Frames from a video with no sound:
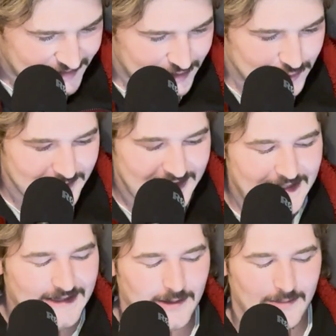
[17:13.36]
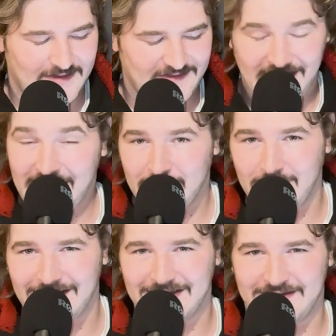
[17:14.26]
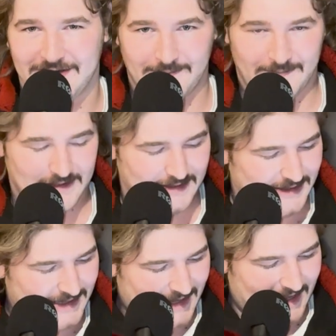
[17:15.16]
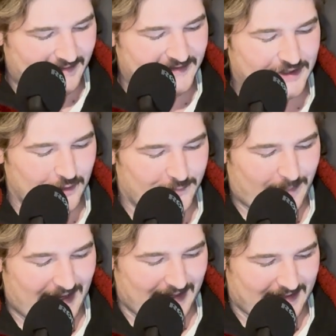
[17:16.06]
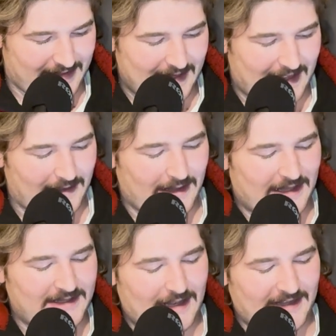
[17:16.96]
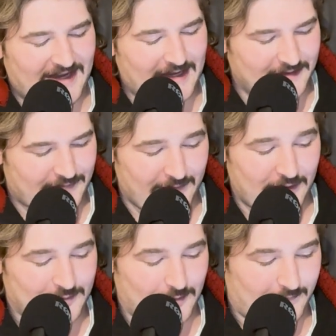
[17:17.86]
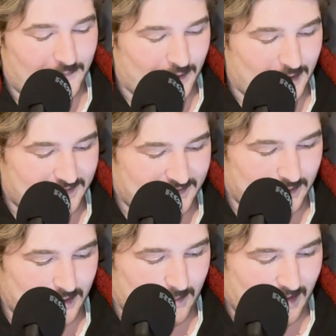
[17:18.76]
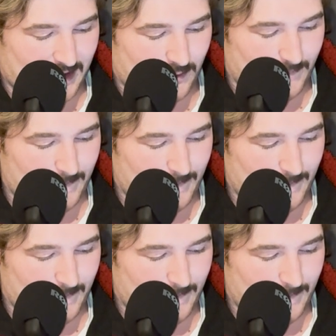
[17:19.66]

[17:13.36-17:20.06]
greed, and materialism. And this goes back. I'll attack this first one first about